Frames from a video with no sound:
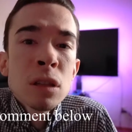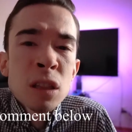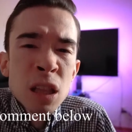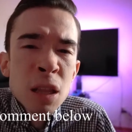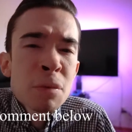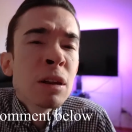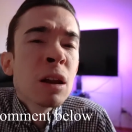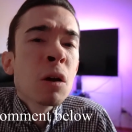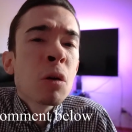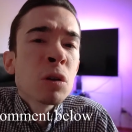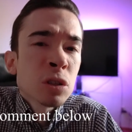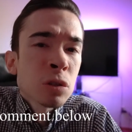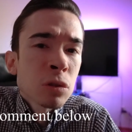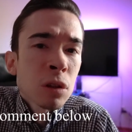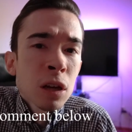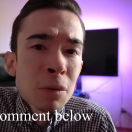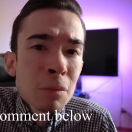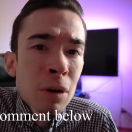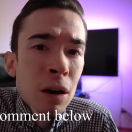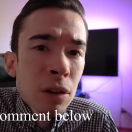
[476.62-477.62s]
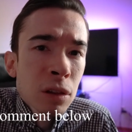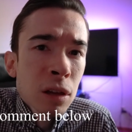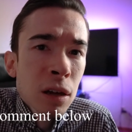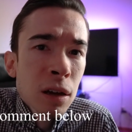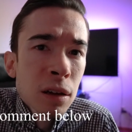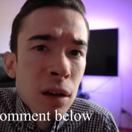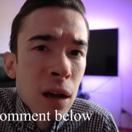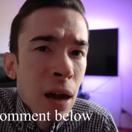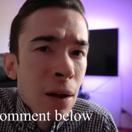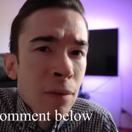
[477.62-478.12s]
Let me know what you think about
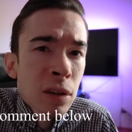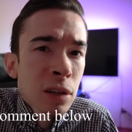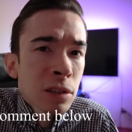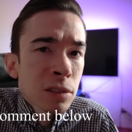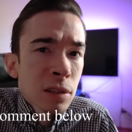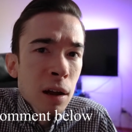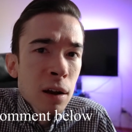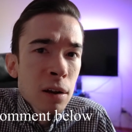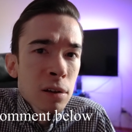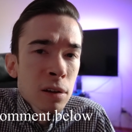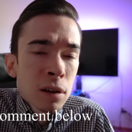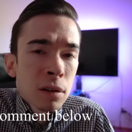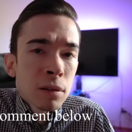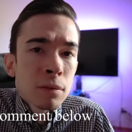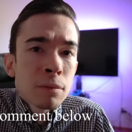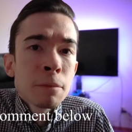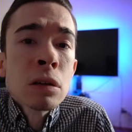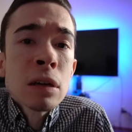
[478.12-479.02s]
that. I haven't decided yet.